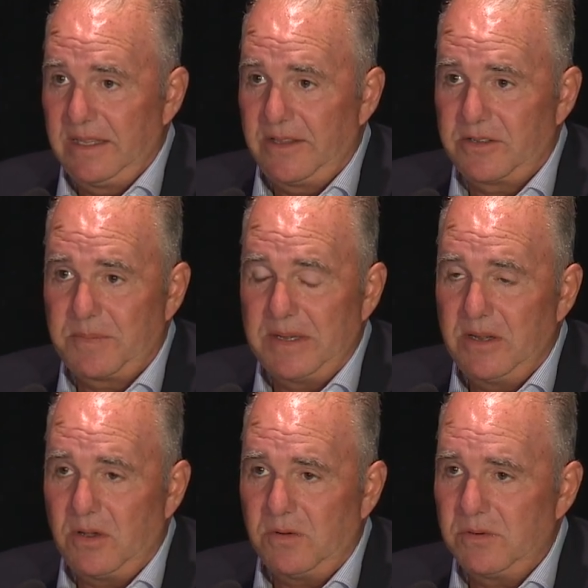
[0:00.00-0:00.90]
there's been
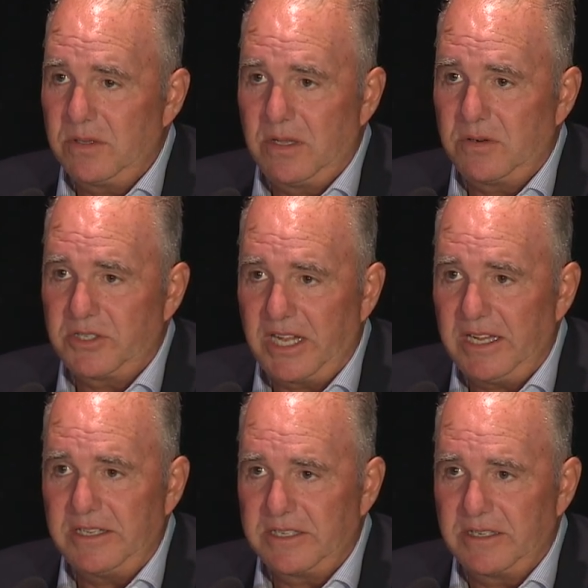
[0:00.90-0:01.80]
no no
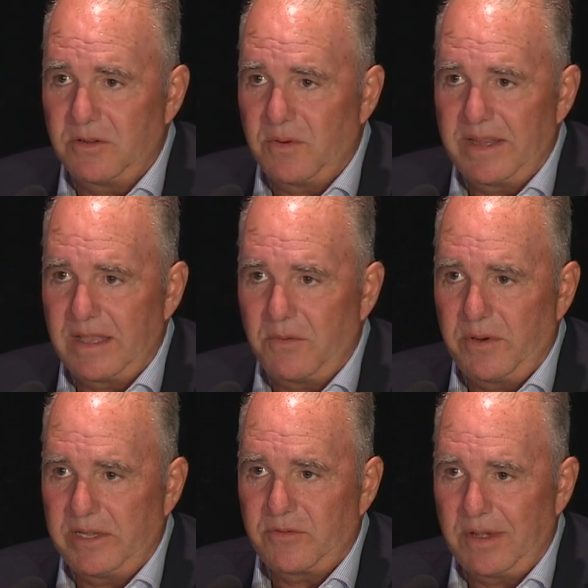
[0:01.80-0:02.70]
change in the way that
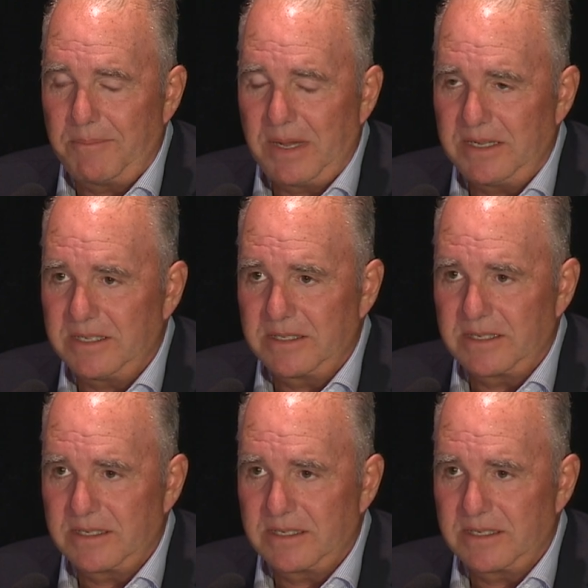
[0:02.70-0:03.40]
we treat patients.